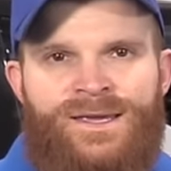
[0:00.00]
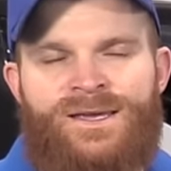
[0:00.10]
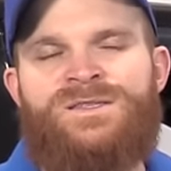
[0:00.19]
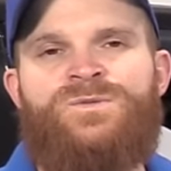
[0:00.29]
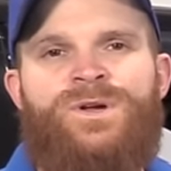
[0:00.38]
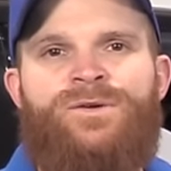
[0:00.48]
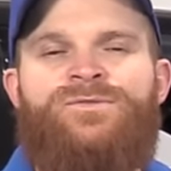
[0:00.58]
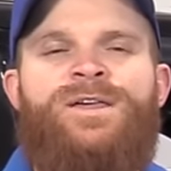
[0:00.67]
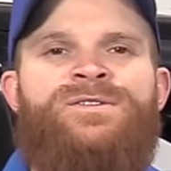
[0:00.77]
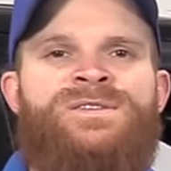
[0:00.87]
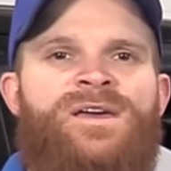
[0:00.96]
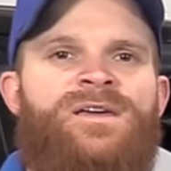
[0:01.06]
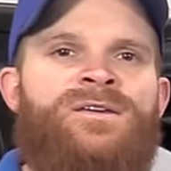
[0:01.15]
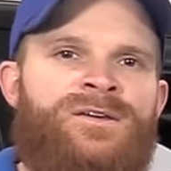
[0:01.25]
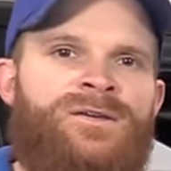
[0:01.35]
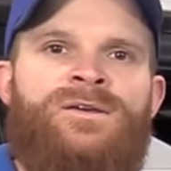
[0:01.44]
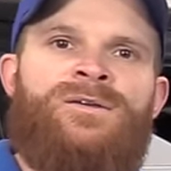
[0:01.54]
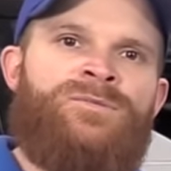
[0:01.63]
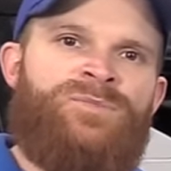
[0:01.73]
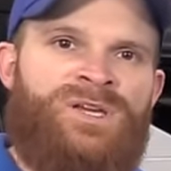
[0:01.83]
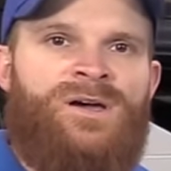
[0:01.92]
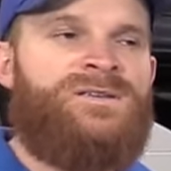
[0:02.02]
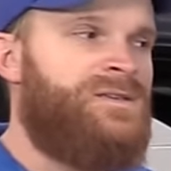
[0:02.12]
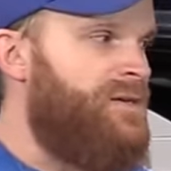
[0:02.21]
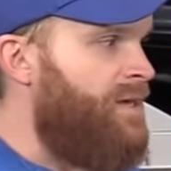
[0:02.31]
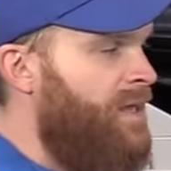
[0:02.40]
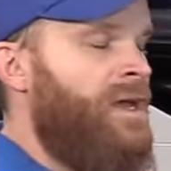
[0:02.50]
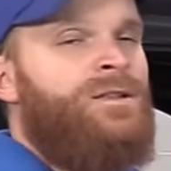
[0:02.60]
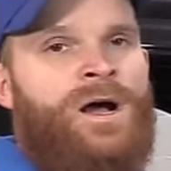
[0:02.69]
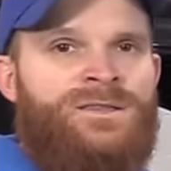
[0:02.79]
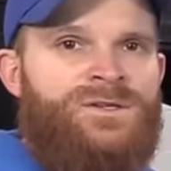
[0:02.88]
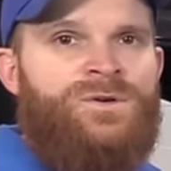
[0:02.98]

I guess is what I would rather say, because it can't lock the